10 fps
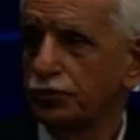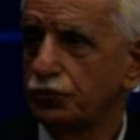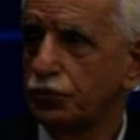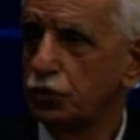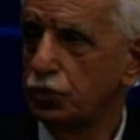
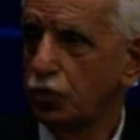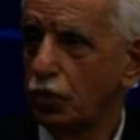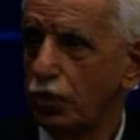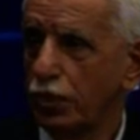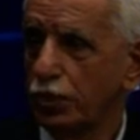view
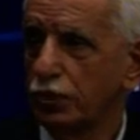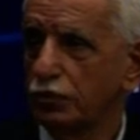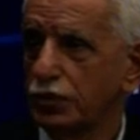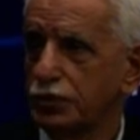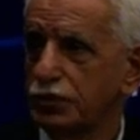or
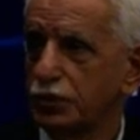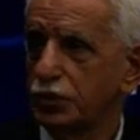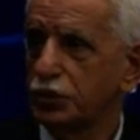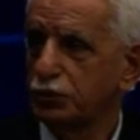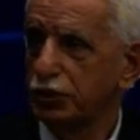what is your
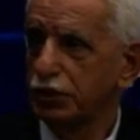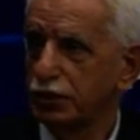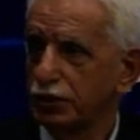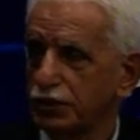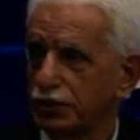
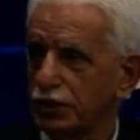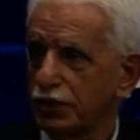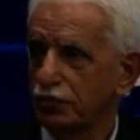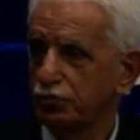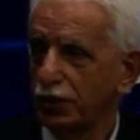experience
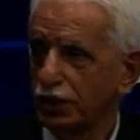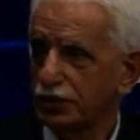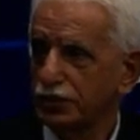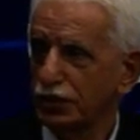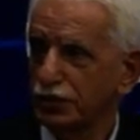of
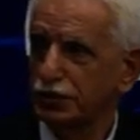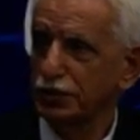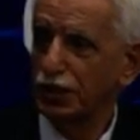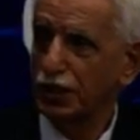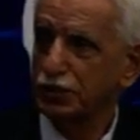Pakistan's
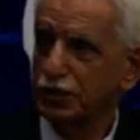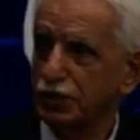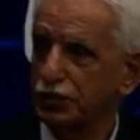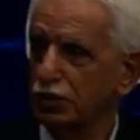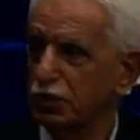national
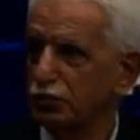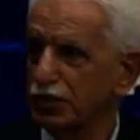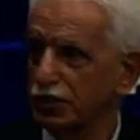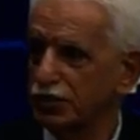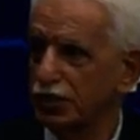
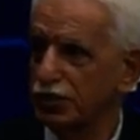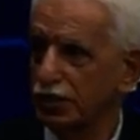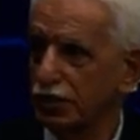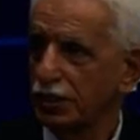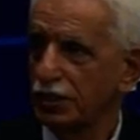development
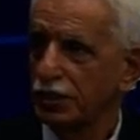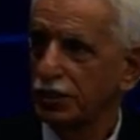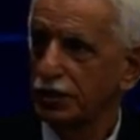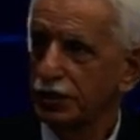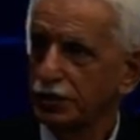agenda?
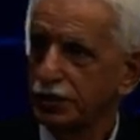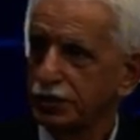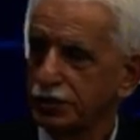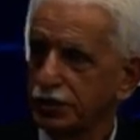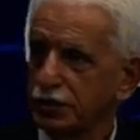Is
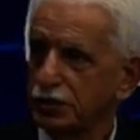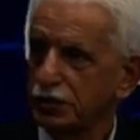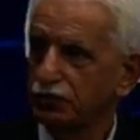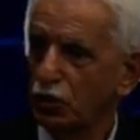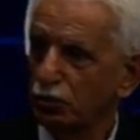it in
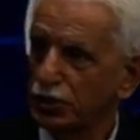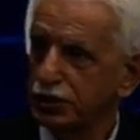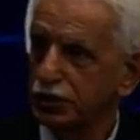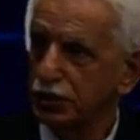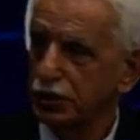
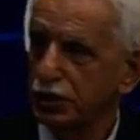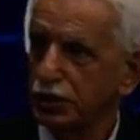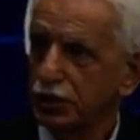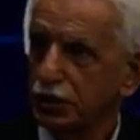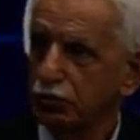conformity
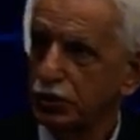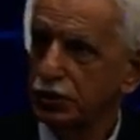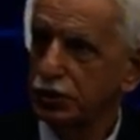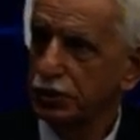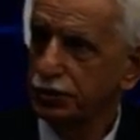
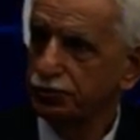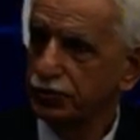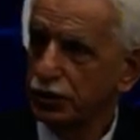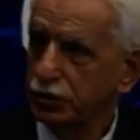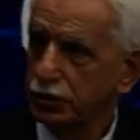with the
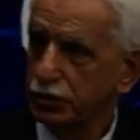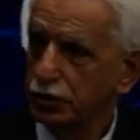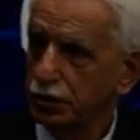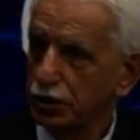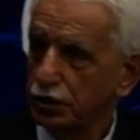
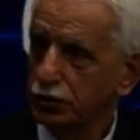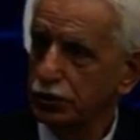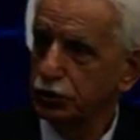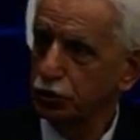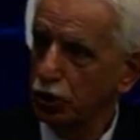
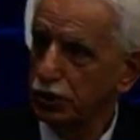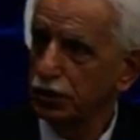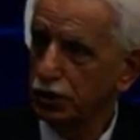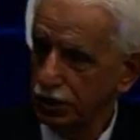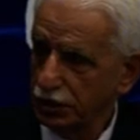UN
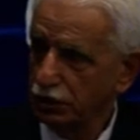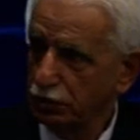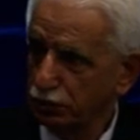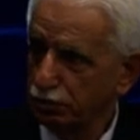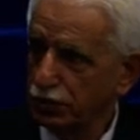
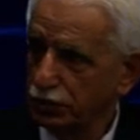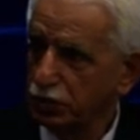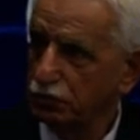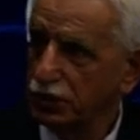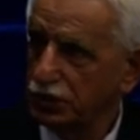
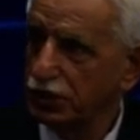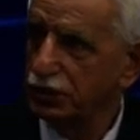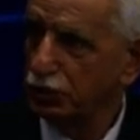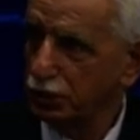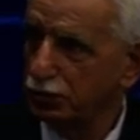Universal
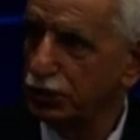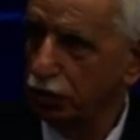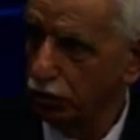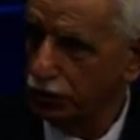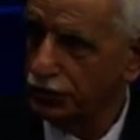Development
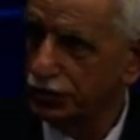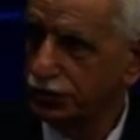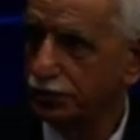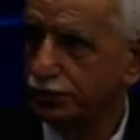Goals?